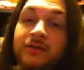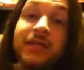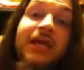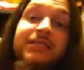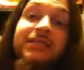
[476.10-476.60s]

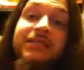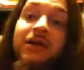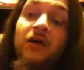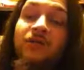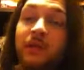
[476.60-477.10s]
DS
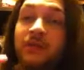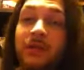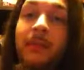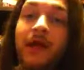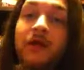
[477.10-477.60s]
itself, like with
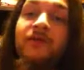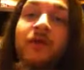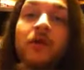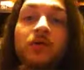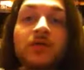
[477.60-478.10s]
the
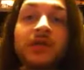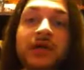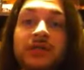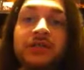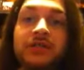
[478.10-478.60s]
microphone or the
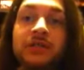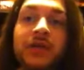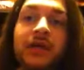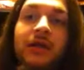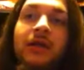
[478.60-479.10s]
touch
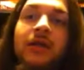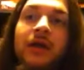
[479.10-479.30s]
screen.